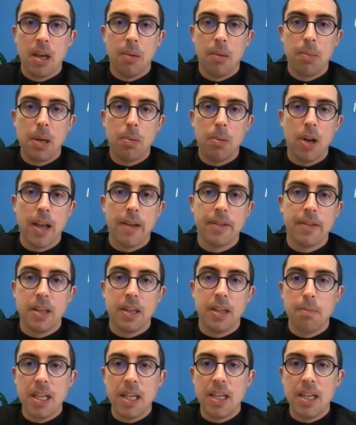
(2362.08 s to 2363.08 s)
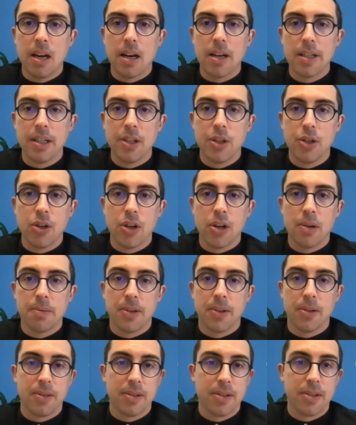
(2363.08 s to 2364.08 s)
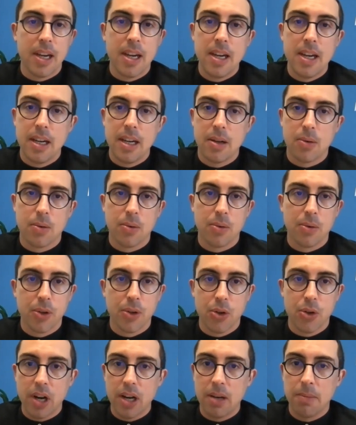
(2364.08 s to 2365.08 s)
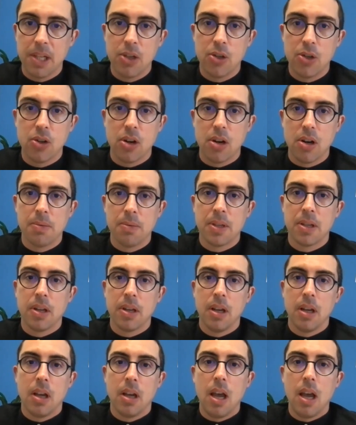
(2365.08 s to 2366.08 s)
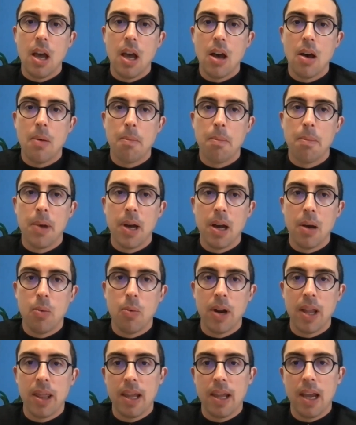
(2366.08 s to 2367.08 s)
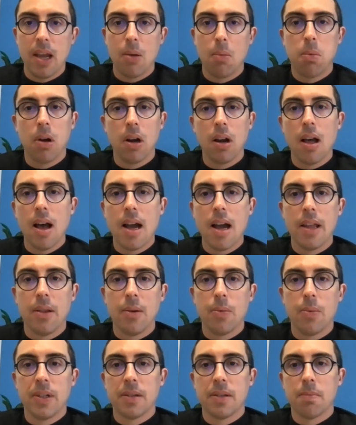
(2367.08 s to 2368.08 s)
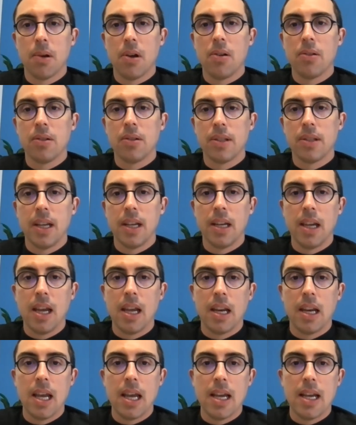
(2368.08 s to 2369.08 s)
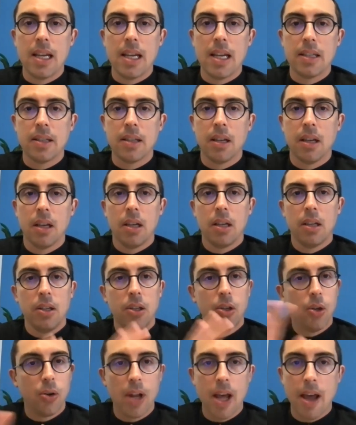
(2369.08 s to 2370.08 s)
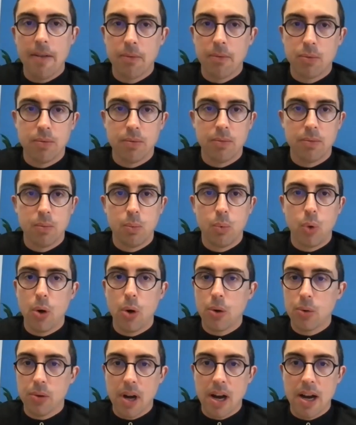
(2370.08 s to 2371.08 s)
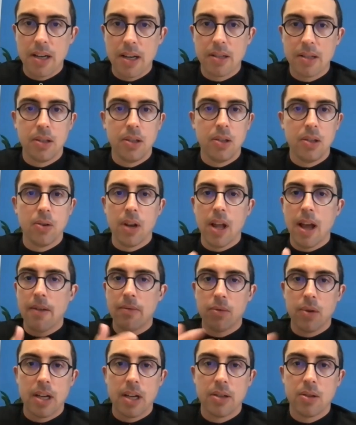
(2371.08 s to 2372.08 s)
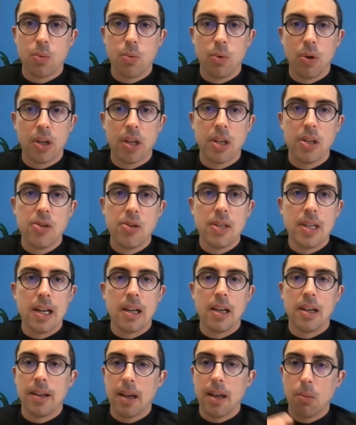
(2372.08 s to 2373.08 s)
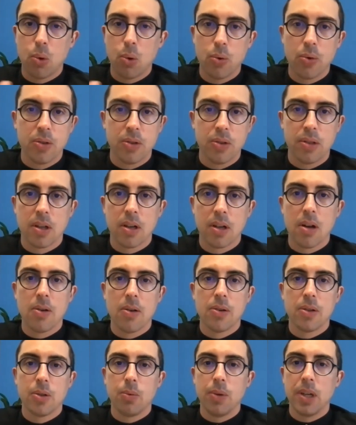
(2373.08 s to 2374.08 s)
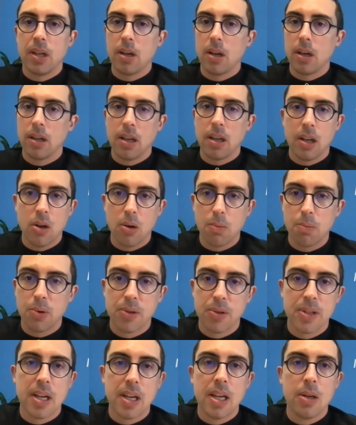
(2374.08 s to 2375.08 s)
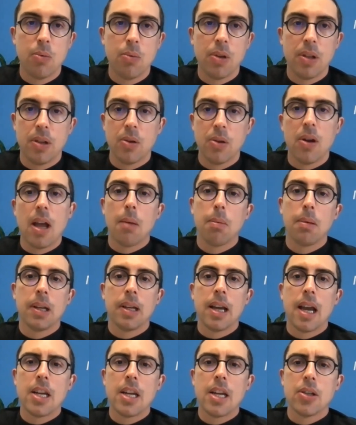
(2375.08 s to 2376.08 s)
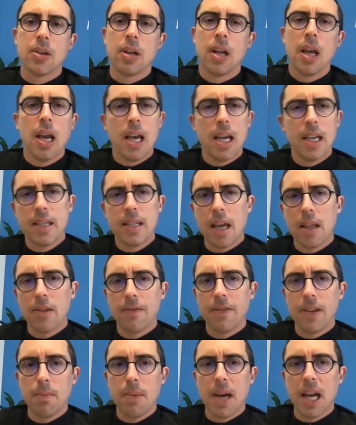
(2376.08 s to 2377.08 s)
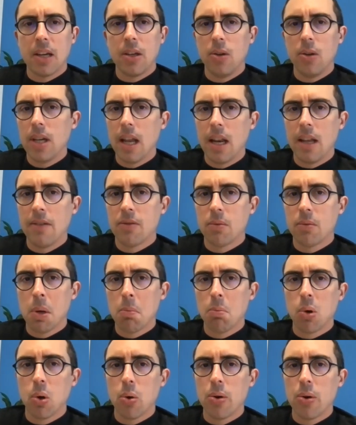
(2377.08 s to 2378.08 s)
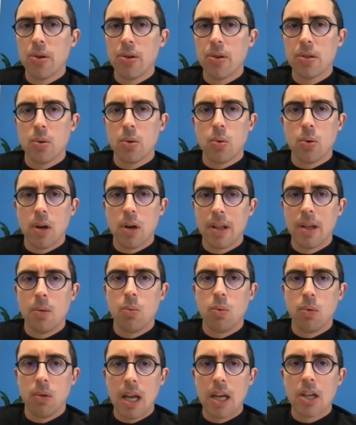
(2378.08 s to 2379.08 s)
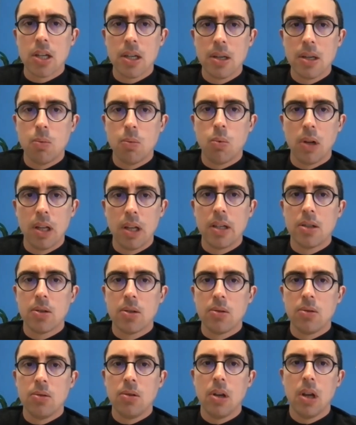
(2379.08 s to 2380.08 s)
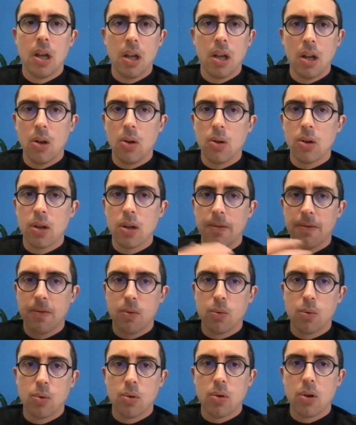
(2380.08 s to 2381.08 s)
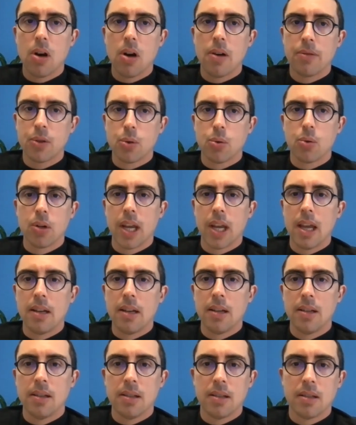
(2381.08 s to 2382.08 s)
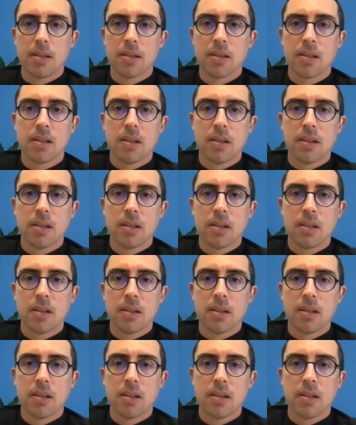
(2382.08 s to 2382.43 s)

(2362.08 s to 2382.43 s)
people have seen many IT jobs on Seek or Trade Me jobs, but when they apply, the response they get is, you don't have work rights, you don't have rights to work in New Zealand, our borders are closed, we cannot proceed with your application. Is that the feedback you're getting from employers, or are they actually willing to look for offshore candidates?